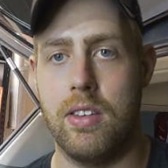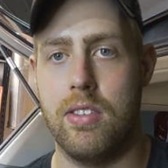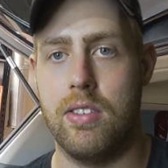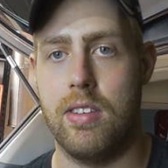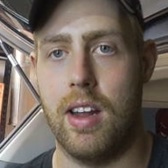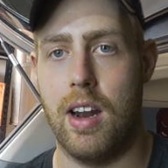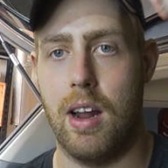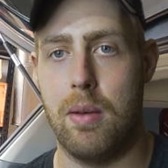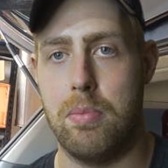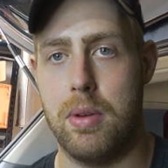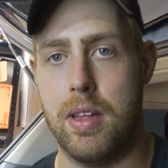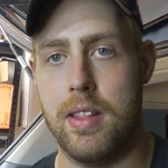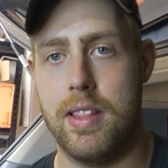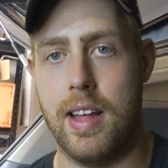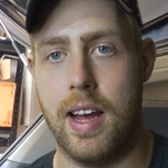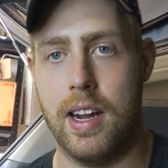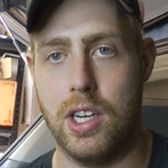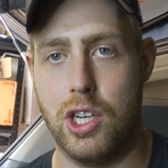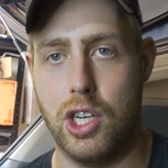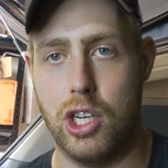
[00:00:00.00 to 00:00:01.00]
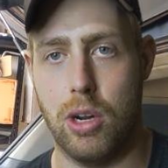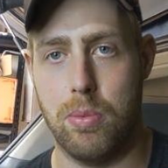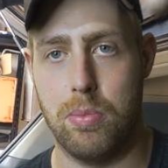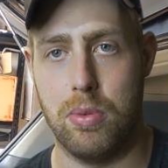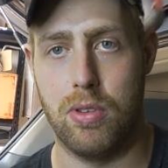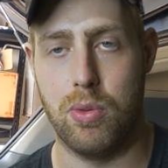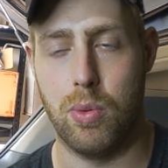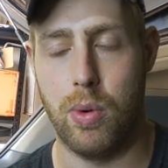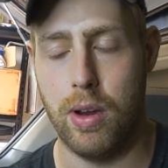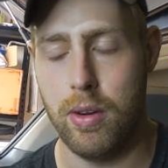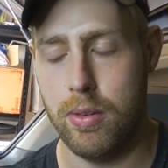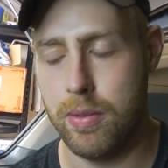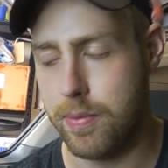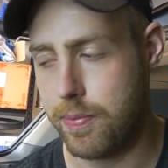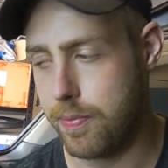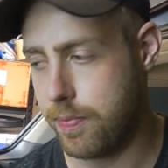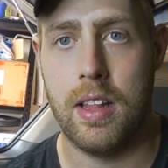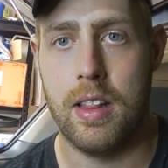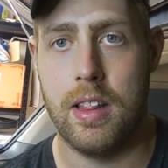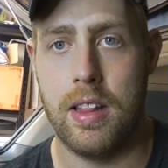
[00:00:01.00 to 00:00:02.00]
set up in that shop as well.
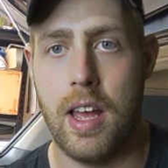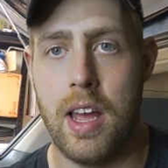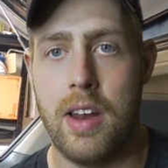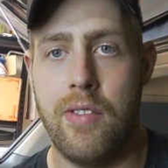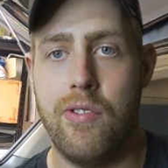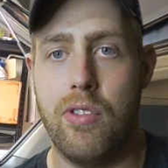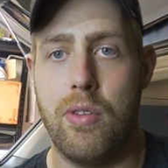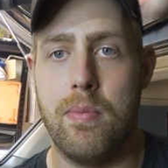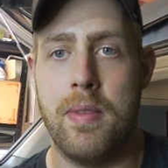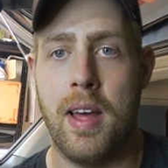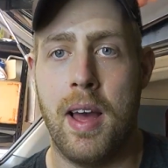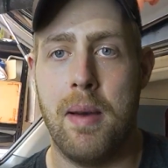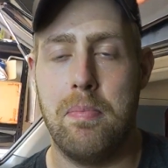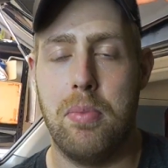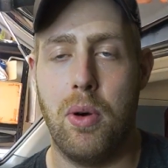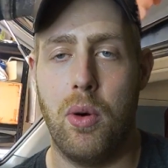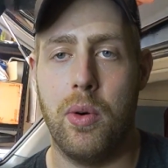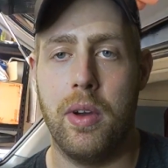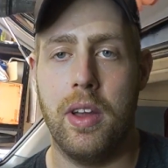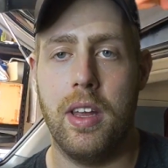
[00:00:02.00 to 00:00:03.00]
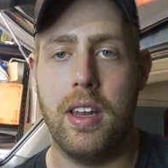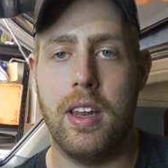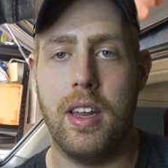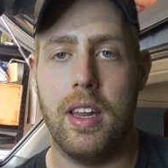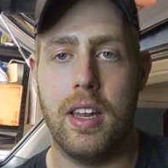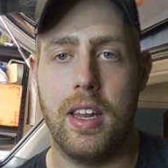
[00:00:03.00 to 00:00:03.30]
Then from that point,